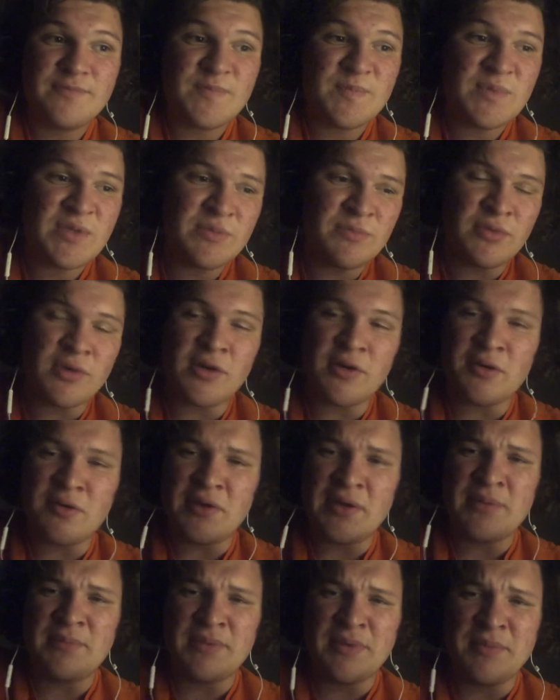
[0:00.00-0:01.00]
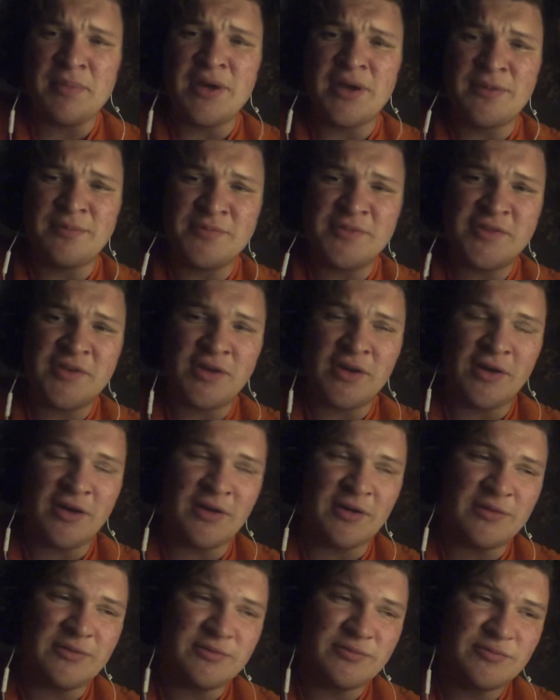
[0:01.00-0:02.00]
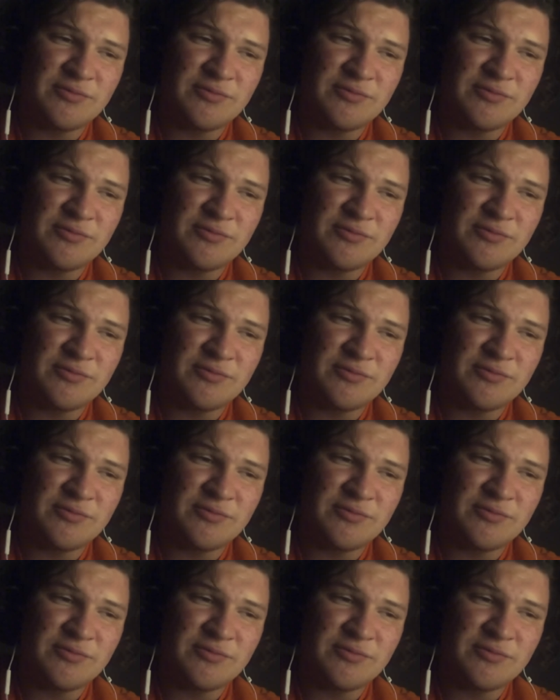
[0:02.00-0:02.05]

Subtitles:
Been borrowing my mom's car,